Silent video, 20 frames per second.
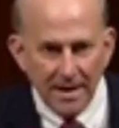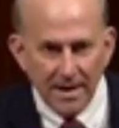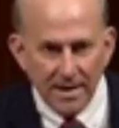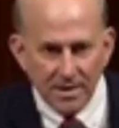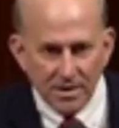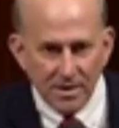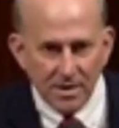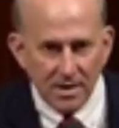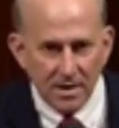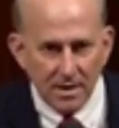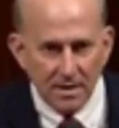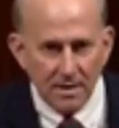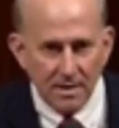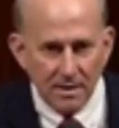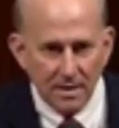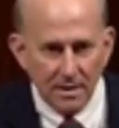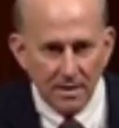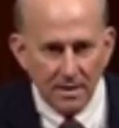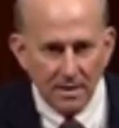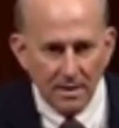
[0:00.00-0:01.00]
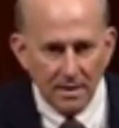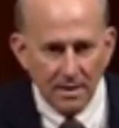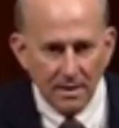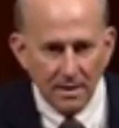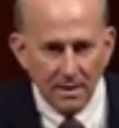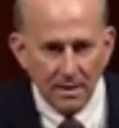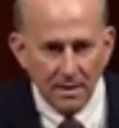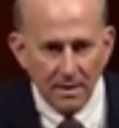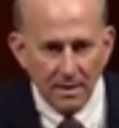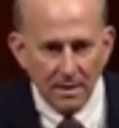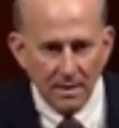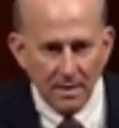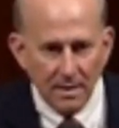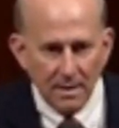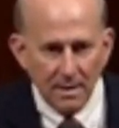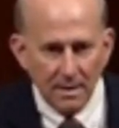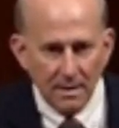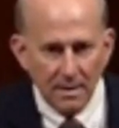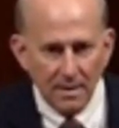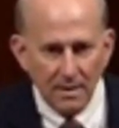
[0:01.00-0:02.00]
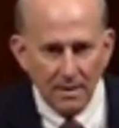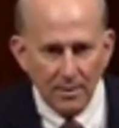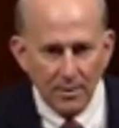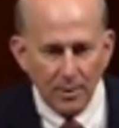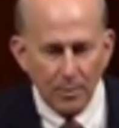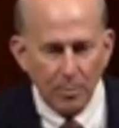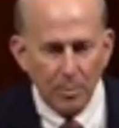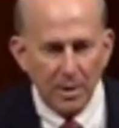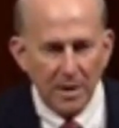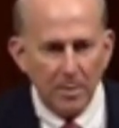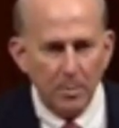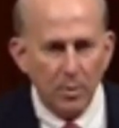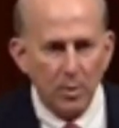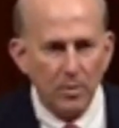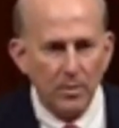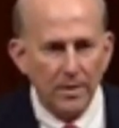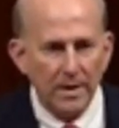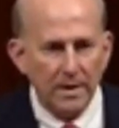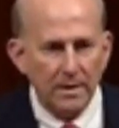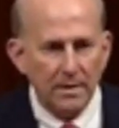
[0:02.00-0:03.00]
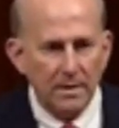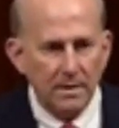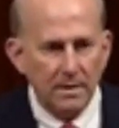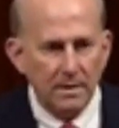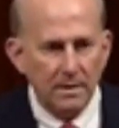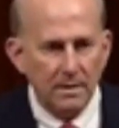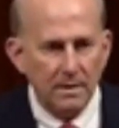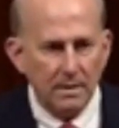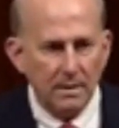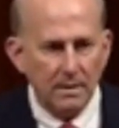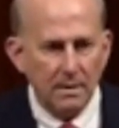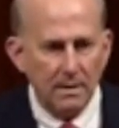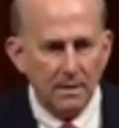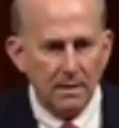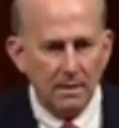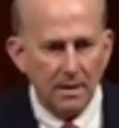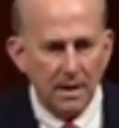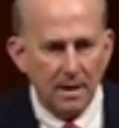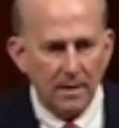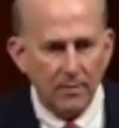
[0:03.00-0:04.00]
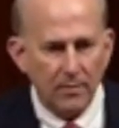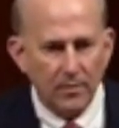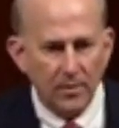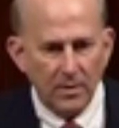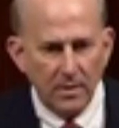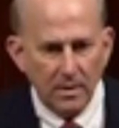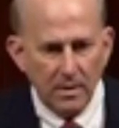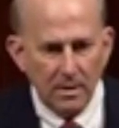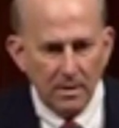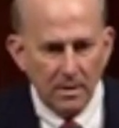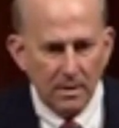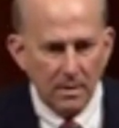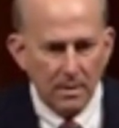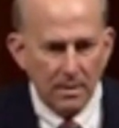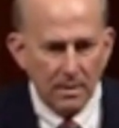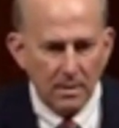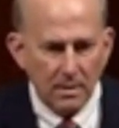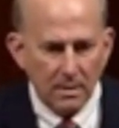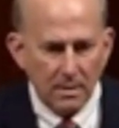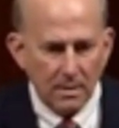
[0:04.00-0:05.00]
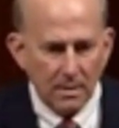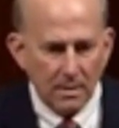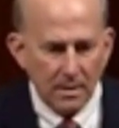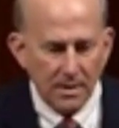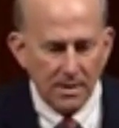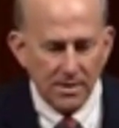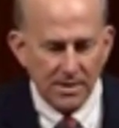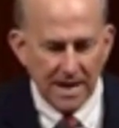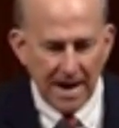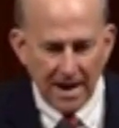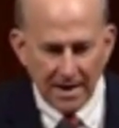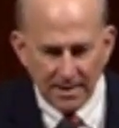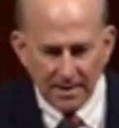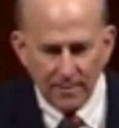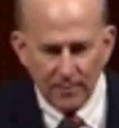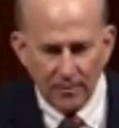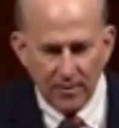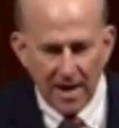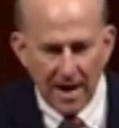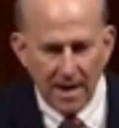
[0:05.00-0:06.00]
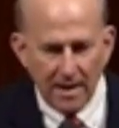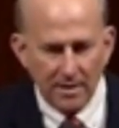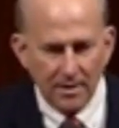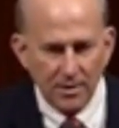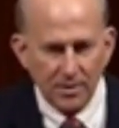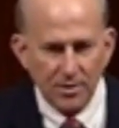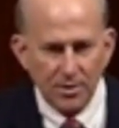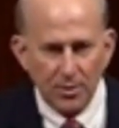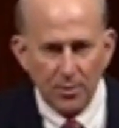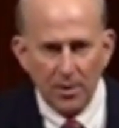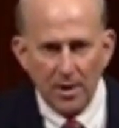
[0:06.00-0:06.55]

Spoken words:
You know, there are people that have exacted violence on others all kinds of ways.